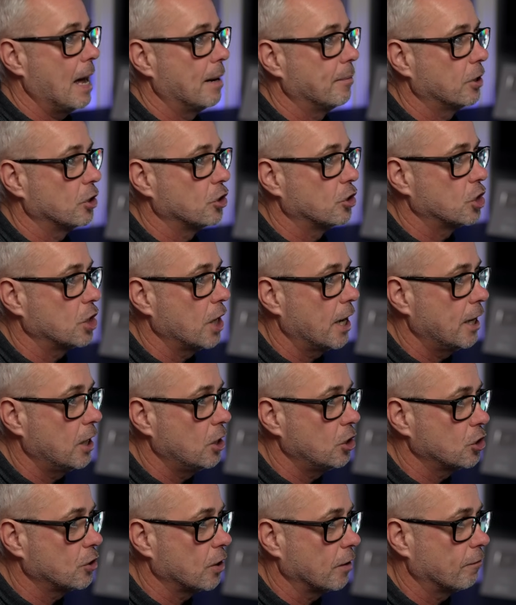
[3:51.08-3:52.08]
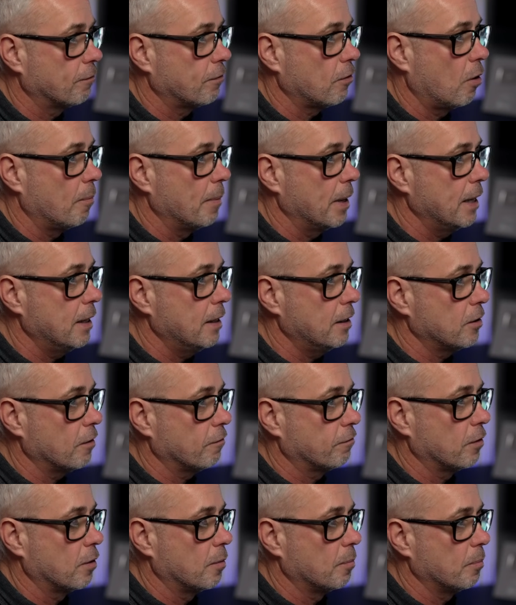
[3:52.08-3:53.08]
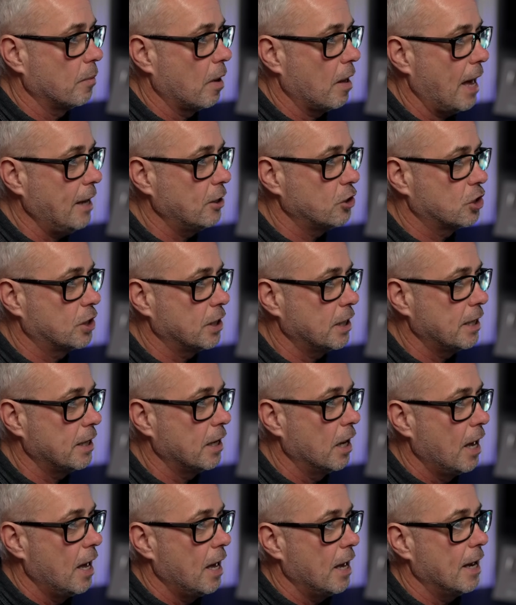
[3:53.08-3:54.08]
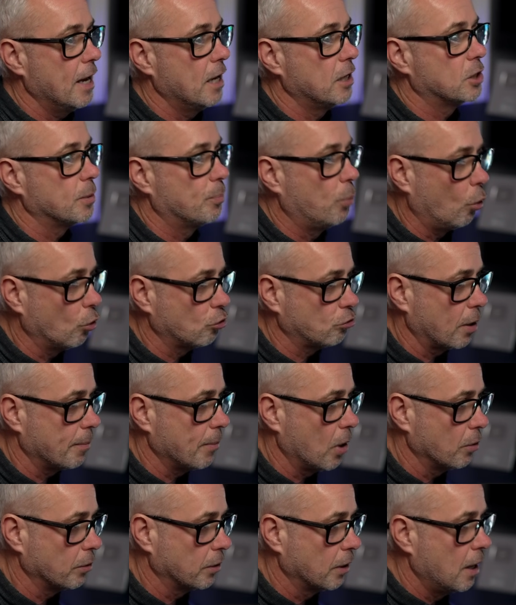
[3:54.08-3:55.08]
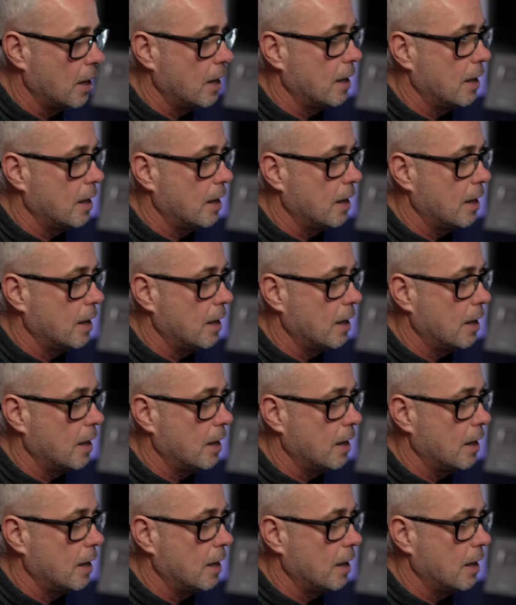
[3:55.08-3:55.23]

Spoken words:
and I'm going to change from here, from HD into portrait mode.